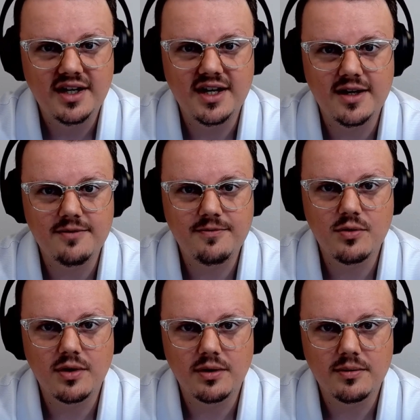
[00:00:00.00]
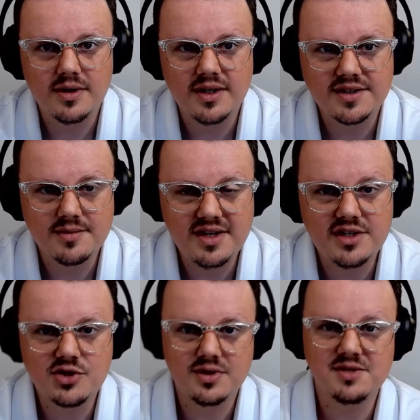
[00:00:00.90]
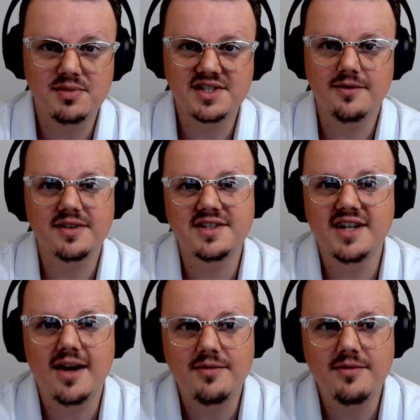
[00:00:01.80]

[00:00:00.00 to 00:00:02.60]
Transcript: for some industry-specific stuff.